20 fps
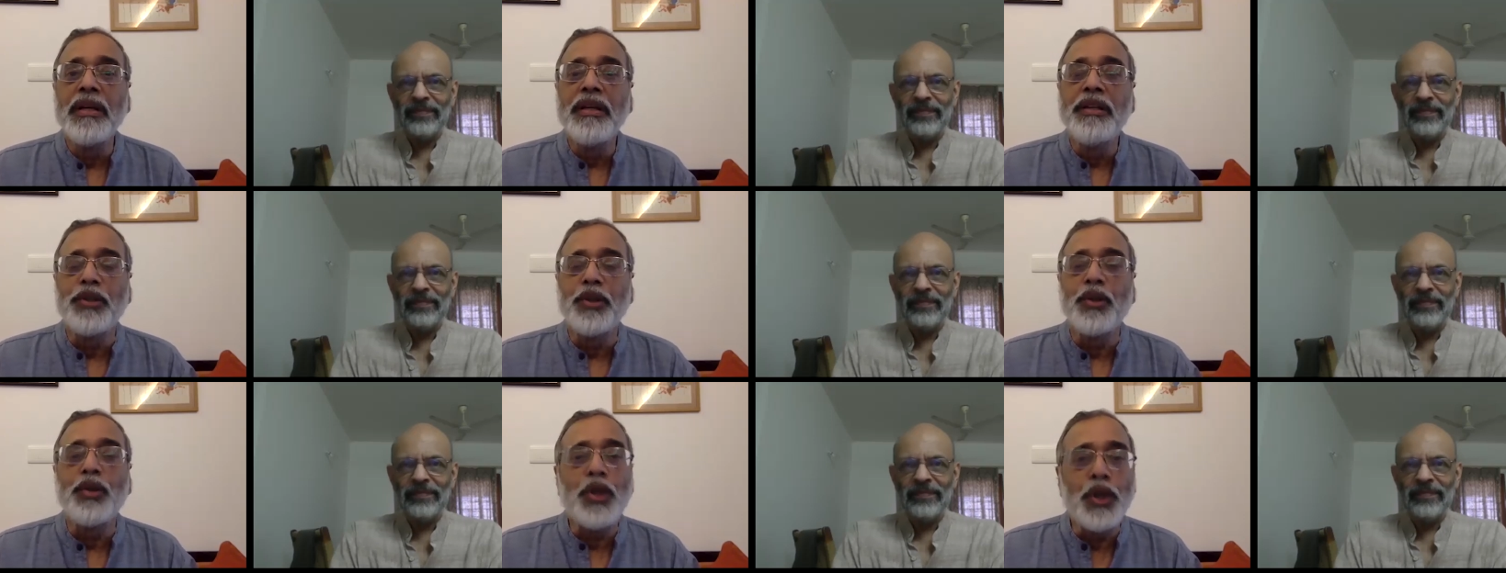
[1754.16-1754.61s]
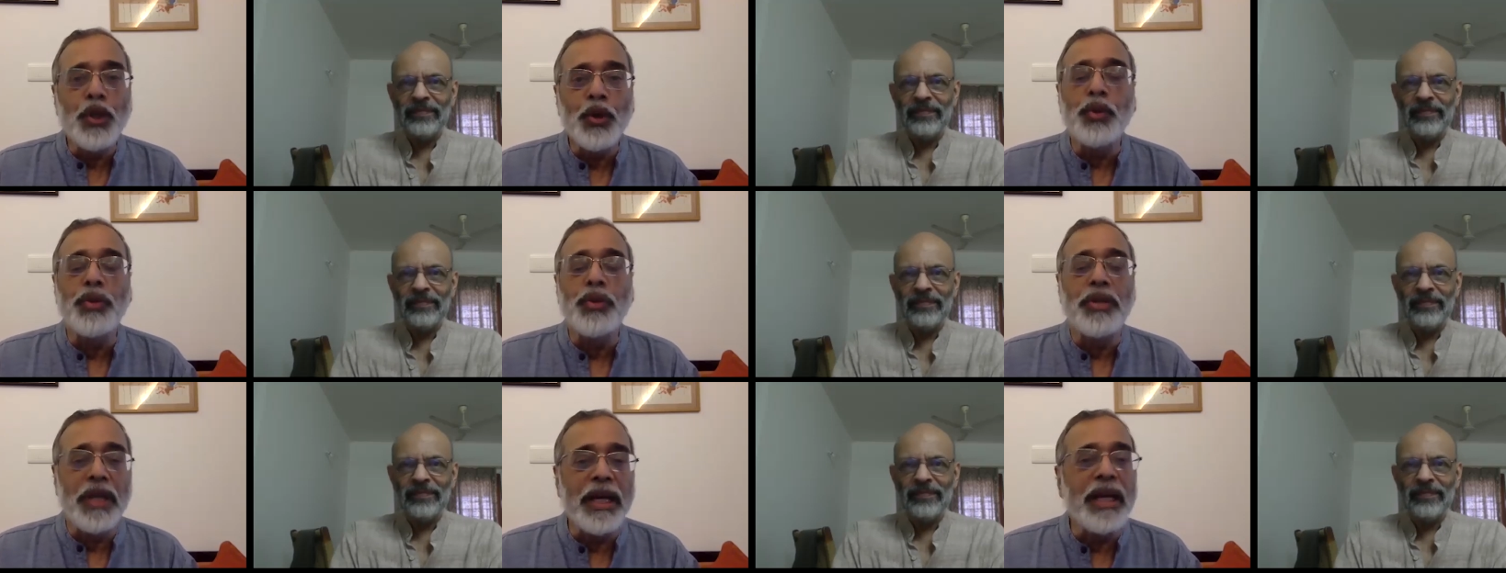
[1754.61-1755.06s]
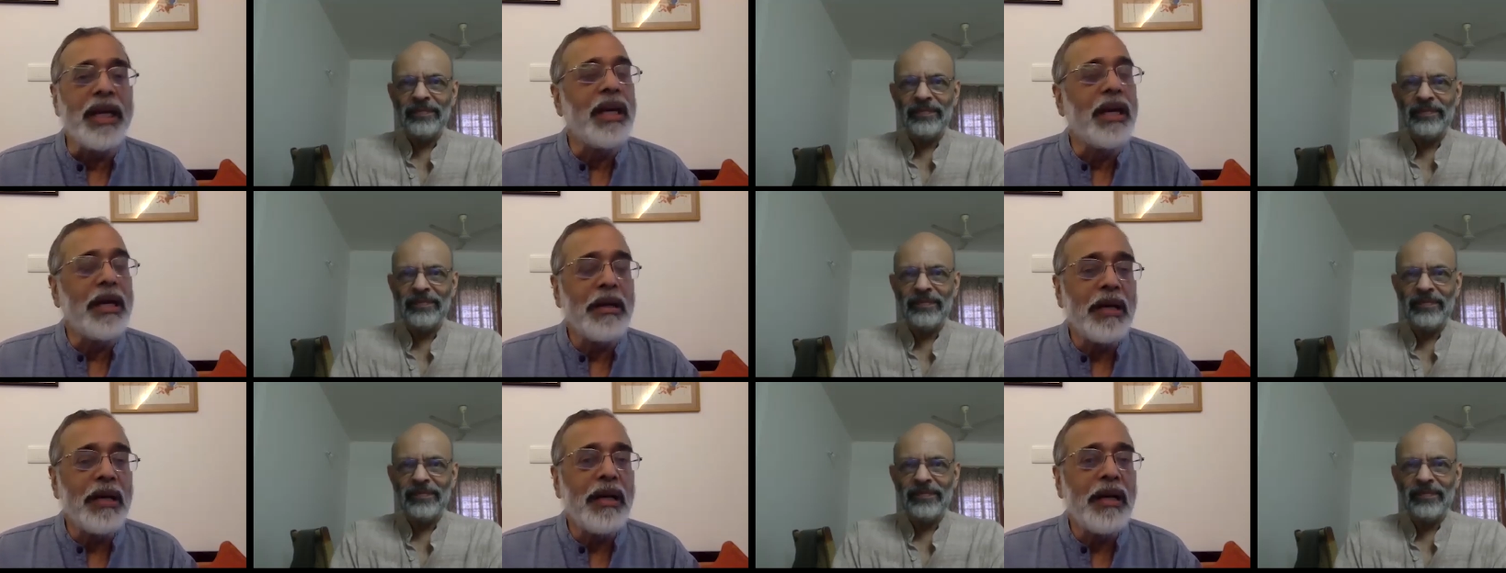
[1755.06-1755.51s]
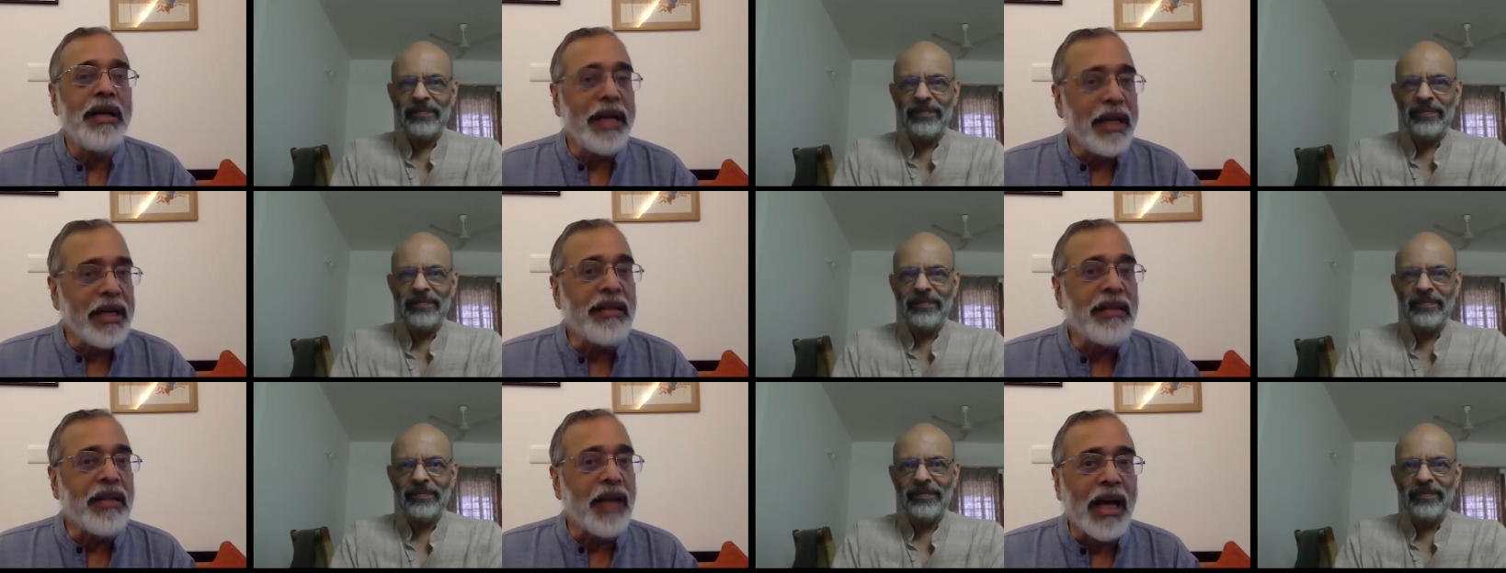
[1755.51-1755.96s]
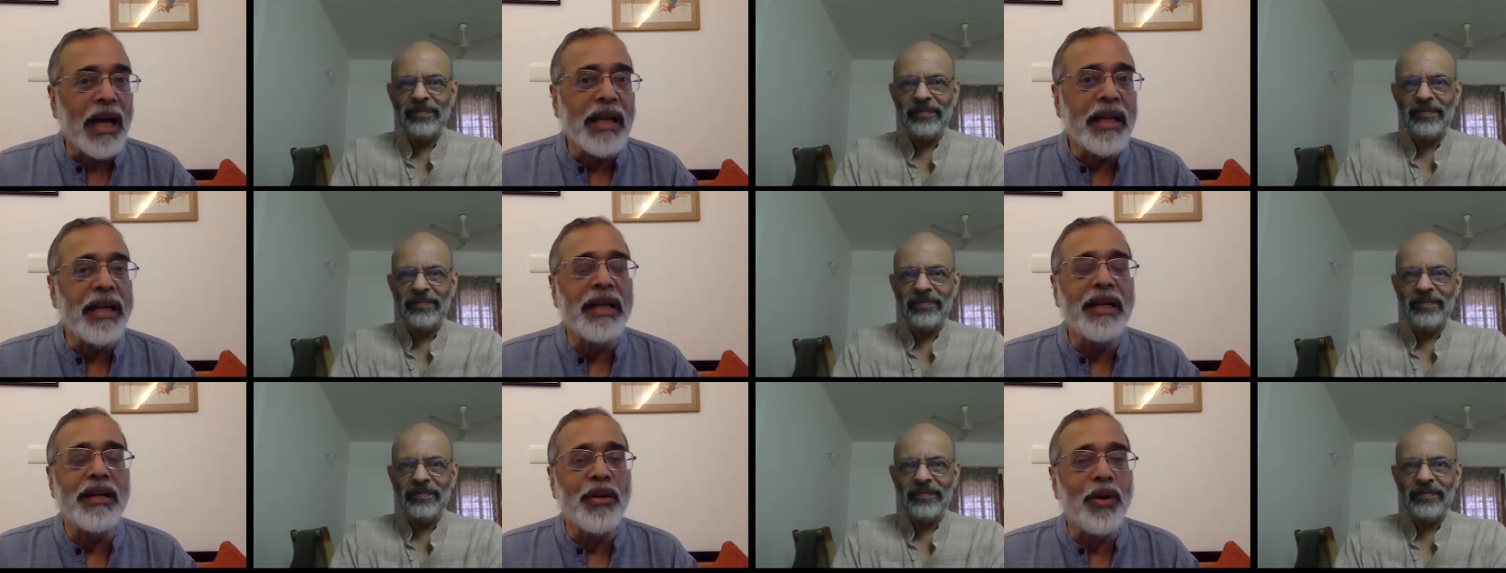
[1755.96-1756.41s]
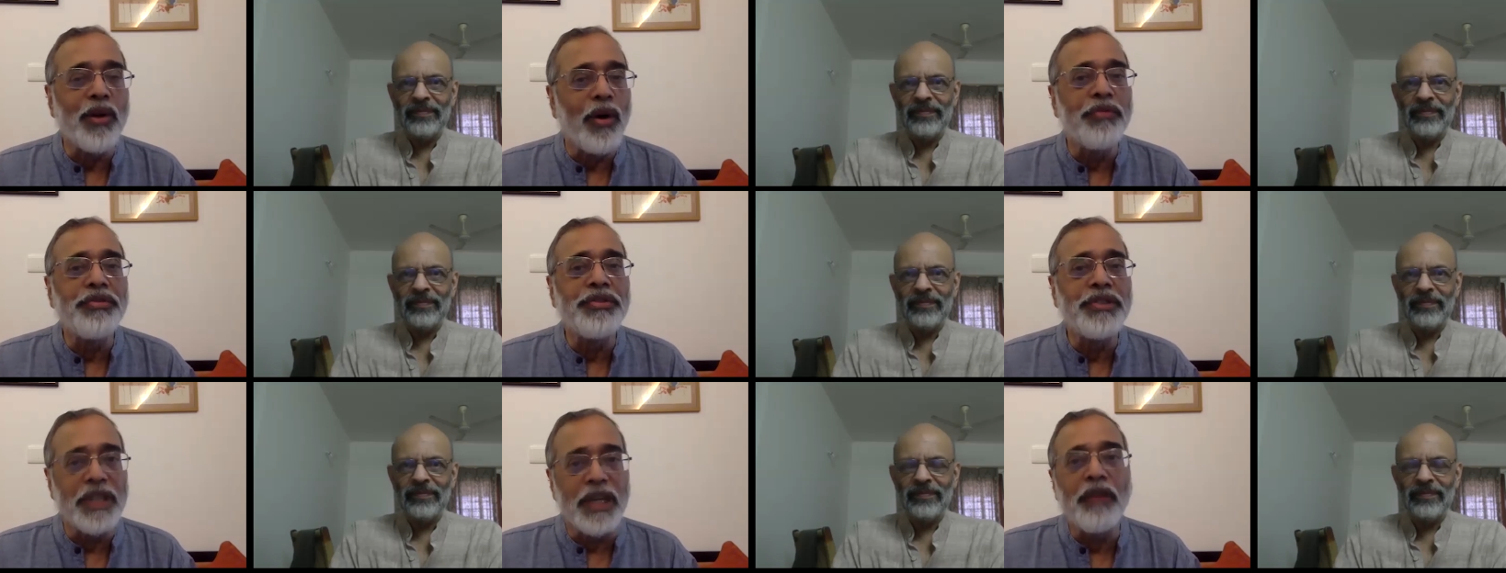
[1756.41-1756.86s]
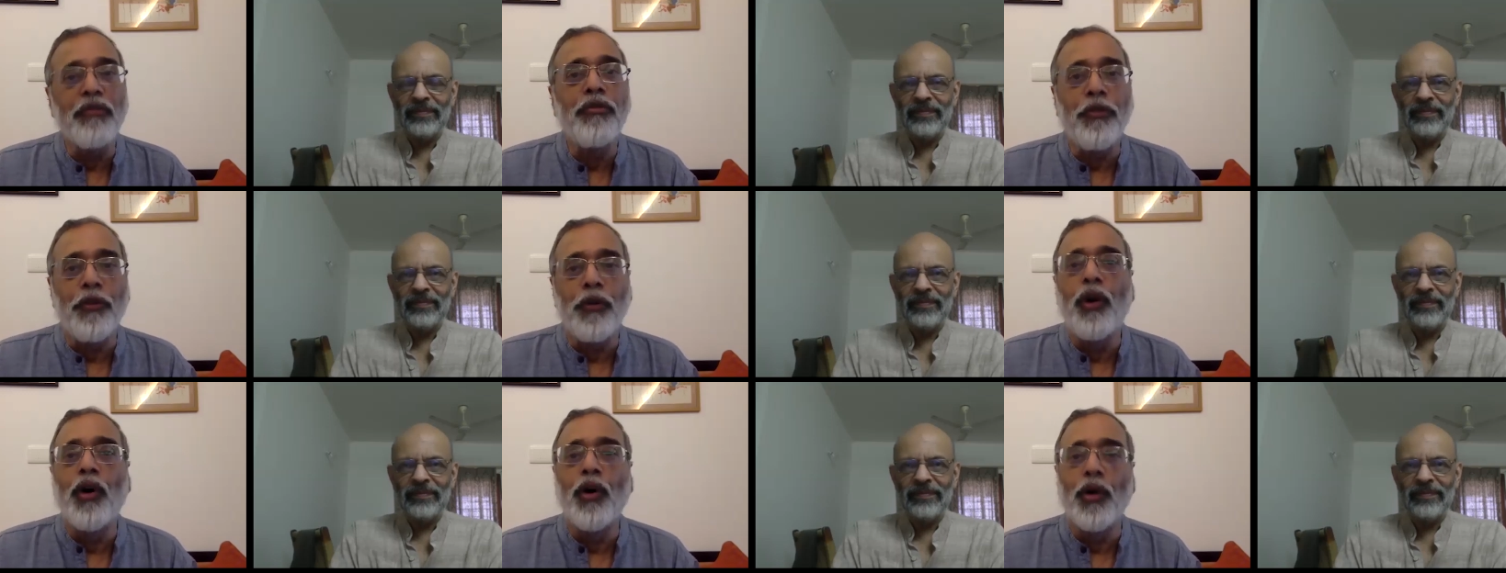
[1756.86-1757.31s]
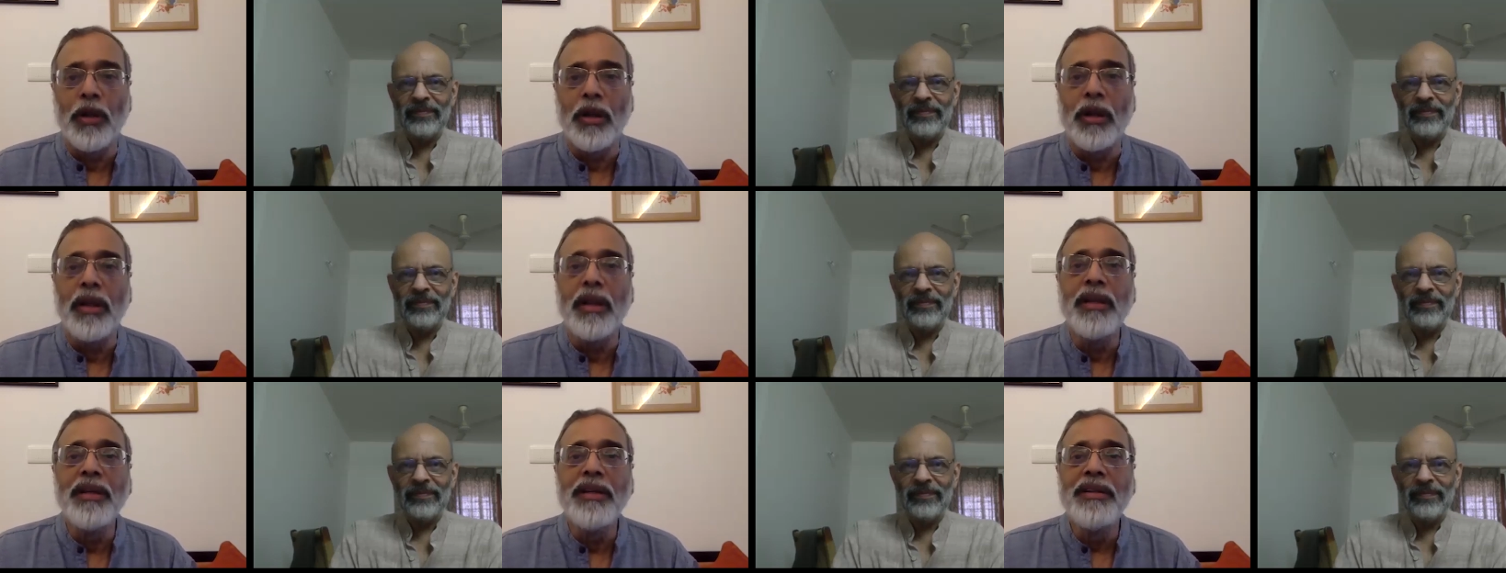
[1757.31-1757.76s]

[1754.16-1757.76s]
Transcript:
Speaker 1: So, do you think a target of, say, fall,